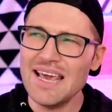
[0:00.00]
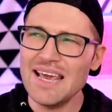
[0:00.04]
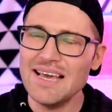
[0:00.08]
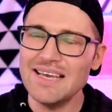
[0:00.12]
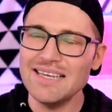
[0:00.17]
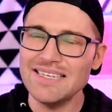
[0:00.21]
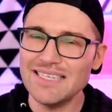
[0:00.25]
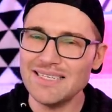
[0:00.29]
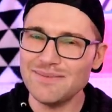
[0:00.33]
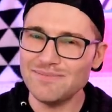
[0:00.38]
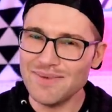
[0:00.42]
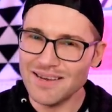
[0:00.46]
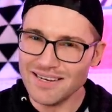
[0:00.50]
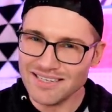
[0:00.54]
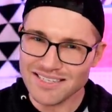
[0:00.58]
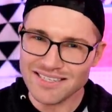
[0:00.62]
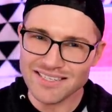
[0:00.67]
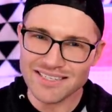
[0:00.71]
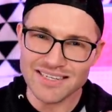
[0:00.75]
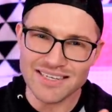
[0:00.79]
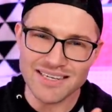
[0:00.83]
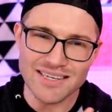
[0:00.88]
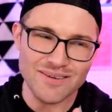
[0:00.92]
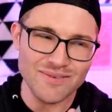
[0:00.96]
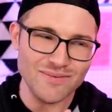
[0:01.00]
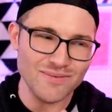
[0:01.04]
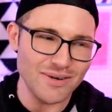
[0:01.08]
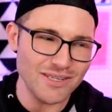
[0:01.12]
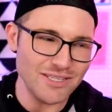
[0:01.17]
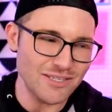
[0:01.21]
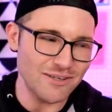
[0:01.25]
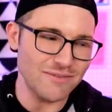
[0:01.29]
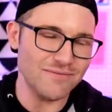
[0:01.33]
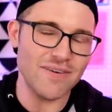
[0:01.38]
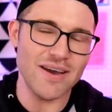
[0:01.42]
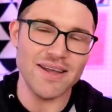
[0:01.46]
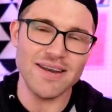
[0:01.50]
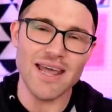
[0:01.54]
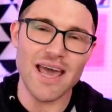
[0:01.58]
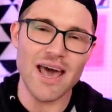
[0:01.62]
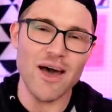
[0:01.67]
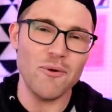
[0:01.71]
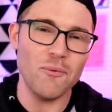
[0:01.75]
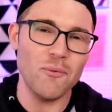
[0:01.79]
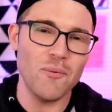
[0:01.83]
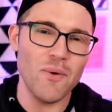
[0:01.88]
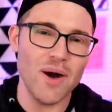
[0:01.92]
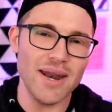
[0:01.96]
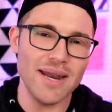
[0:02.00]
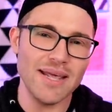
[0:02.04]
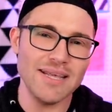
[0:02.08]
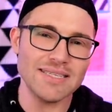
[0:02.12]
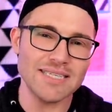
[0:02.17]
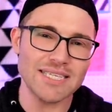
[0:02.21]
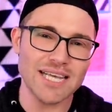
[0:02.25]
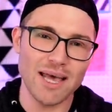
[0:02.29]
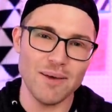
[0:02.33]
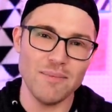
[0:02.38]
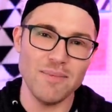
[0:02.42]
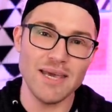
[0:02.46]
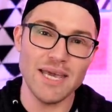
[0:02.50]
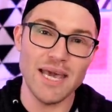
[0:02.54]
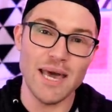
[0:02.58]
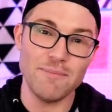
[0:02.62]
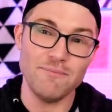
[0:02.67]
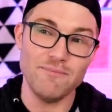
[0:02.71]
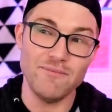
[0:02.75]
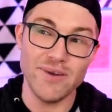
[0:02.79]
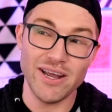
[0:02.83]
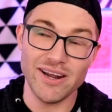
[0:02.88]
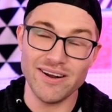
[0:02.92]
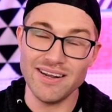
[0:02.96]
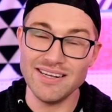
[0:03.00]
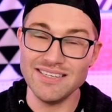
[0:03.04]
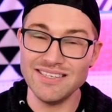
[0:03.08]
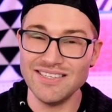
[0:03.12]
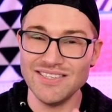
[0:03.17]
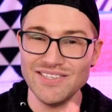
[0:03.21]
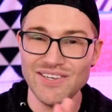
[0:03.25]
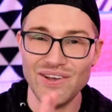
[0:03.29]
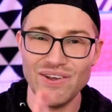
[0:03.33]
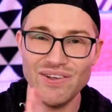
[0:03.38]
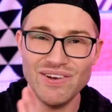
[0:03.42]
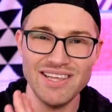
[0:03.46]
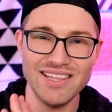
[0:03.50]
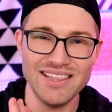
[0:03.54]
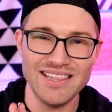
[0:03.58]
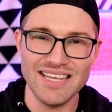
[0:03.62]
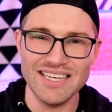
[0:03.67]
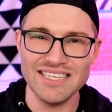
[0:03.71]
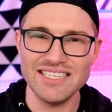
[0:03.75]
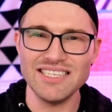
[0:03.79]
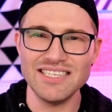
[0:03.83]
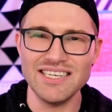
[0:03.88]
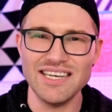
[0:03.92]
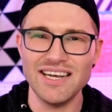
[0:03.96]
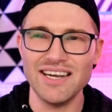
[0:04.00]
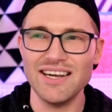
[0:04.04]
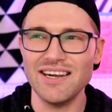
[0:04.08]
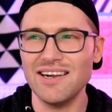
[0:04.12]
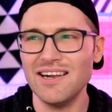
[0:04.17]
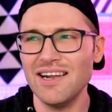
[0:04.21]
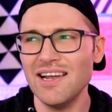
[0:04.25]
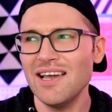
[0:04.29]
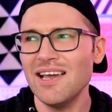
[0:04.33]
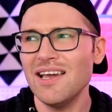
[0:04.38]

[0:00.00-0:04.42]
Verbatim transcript: especially once you find out what is coming up very soon this year.